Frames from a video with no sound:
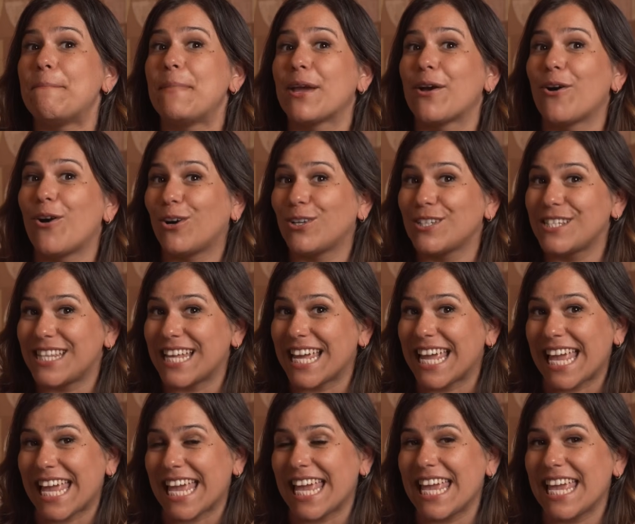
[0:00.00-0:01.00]
Because
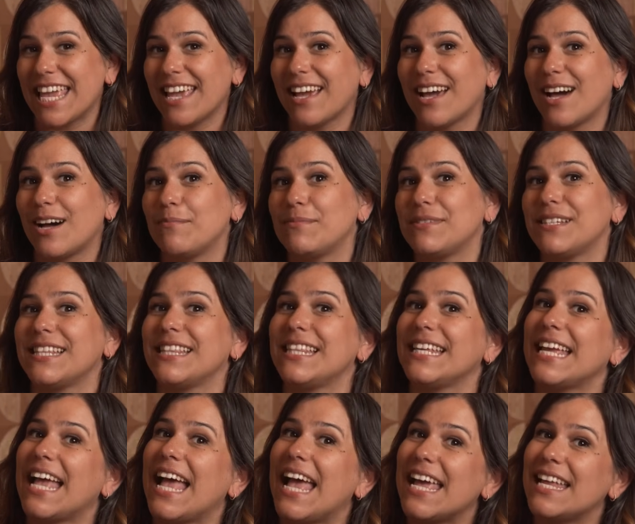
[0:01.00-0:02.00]
the E comes at
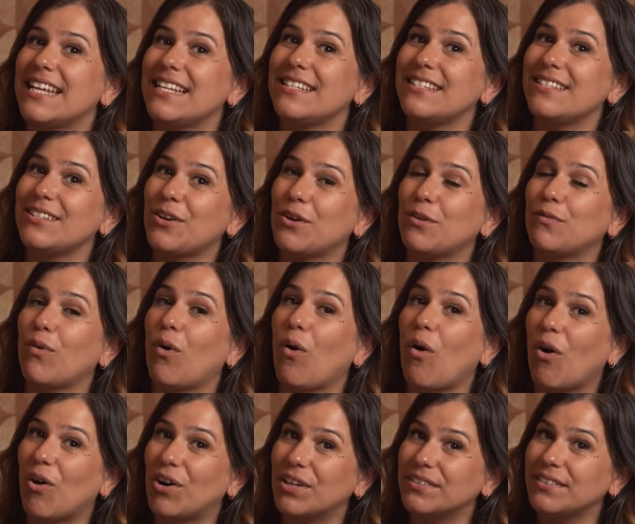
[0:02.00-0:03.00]
the end of
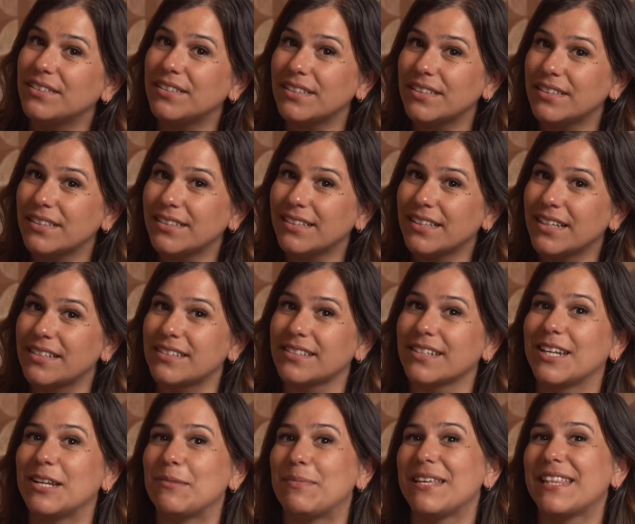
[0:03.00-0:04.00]
onde, it's
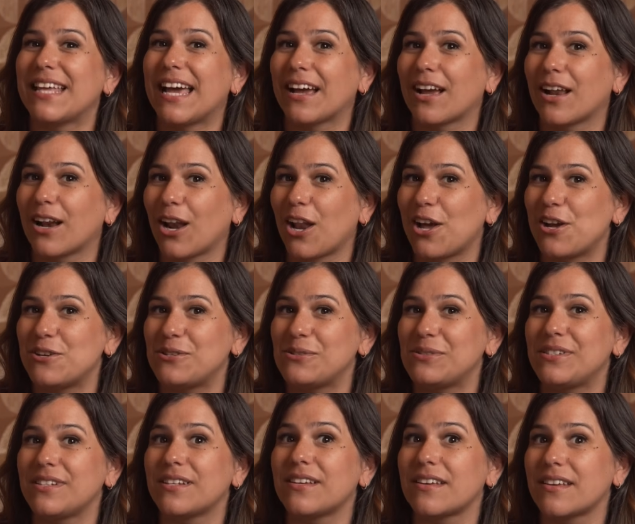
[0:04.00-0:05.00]
going to be that
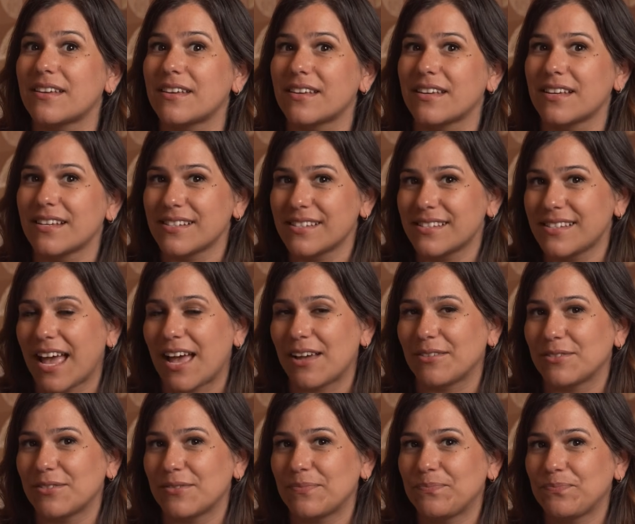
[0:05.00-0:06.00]
closed
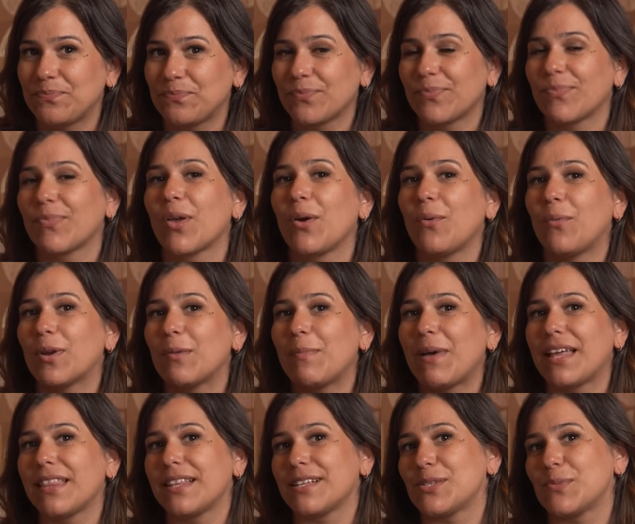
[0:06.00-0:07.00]
sound. What
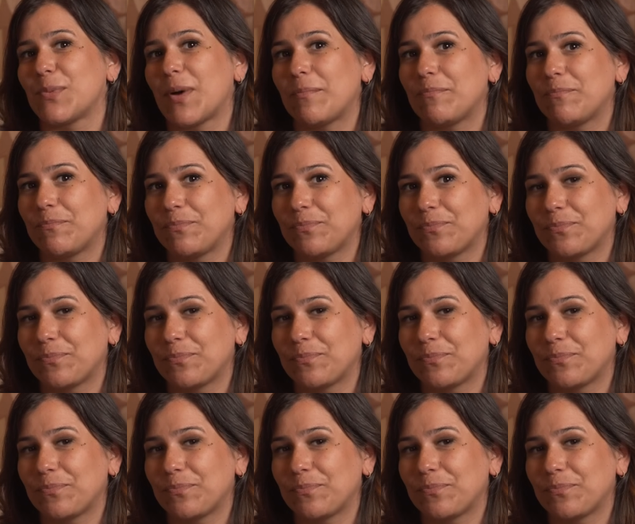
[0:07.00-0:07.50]
about this one?